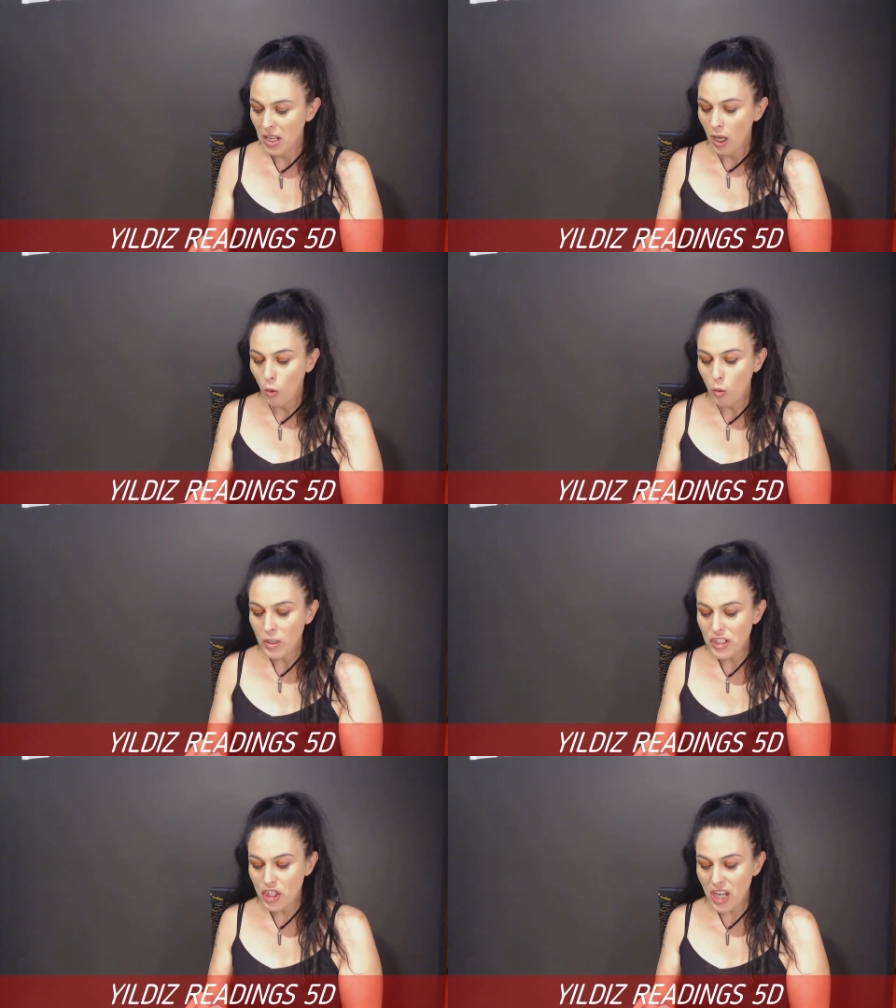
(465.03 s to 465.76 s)

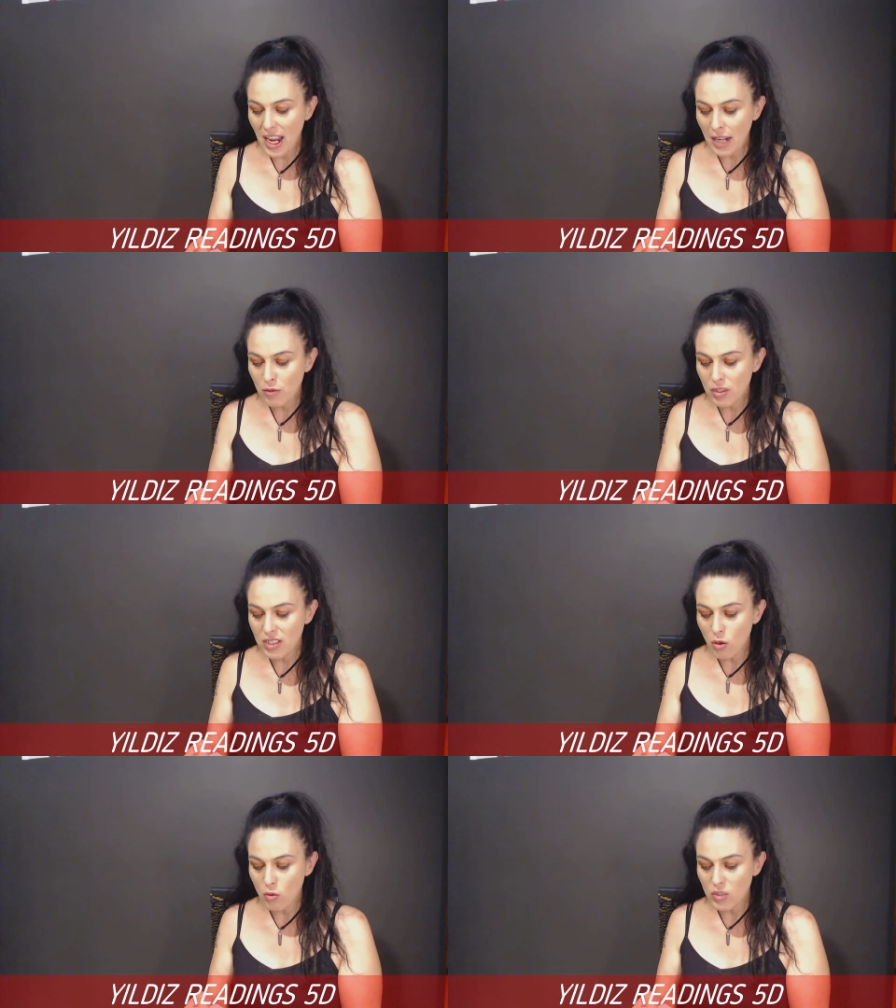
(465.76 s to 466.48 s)
which can
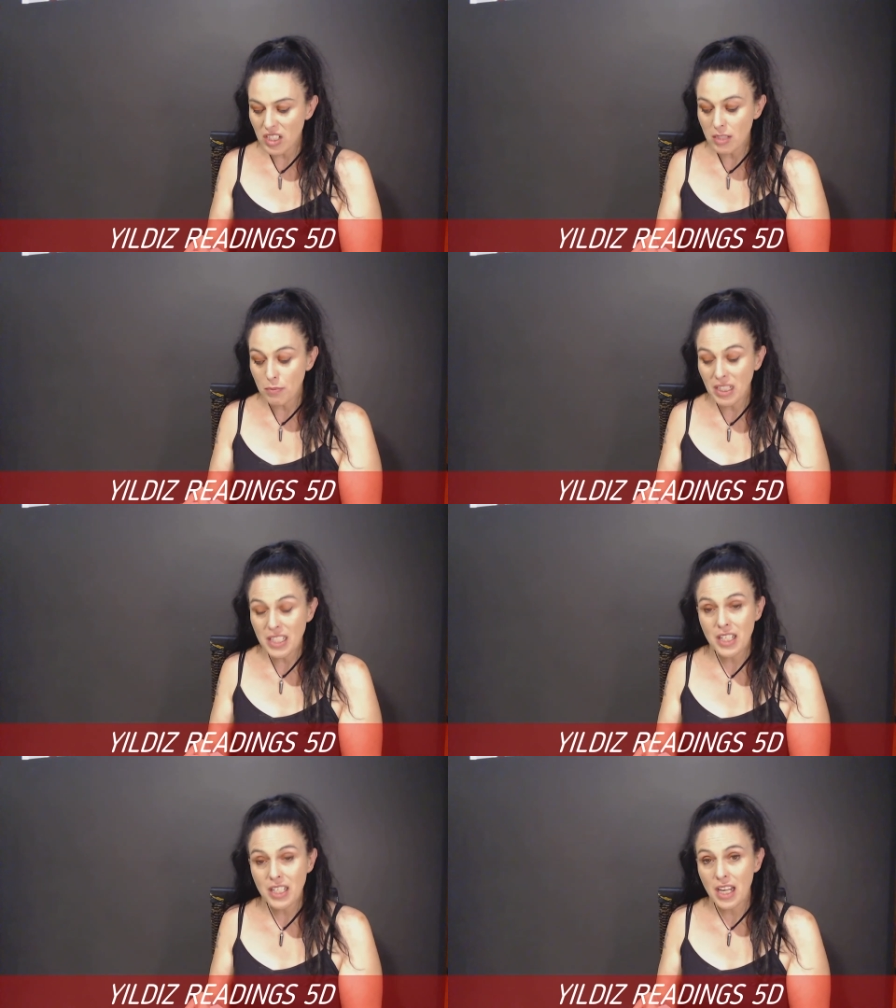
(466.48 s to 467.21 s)
result in
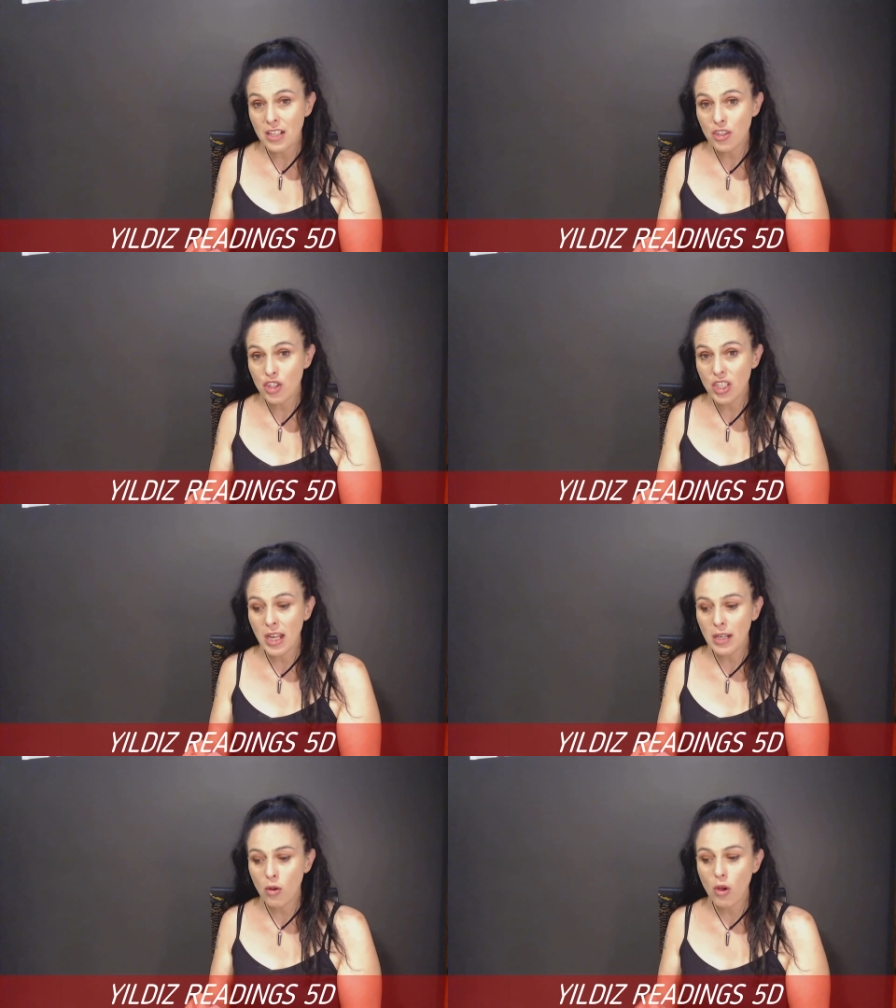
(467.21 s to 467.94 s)
depleted energy
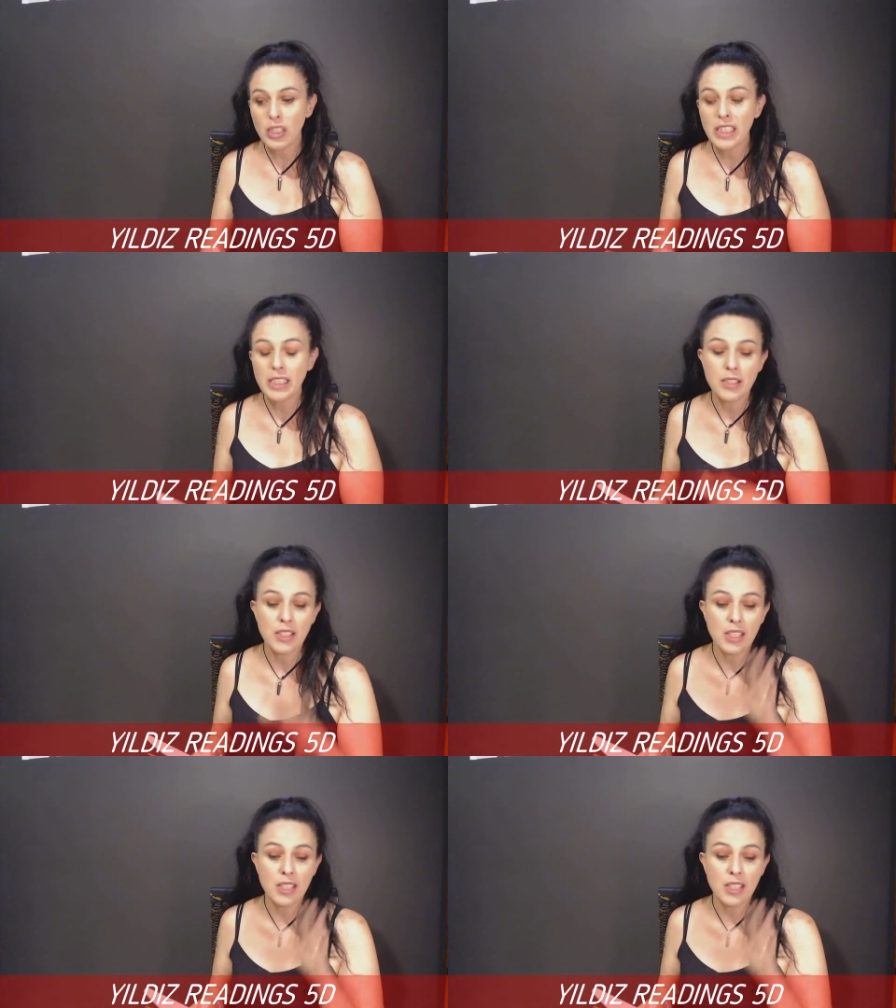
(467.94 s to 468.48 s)
and loneliness.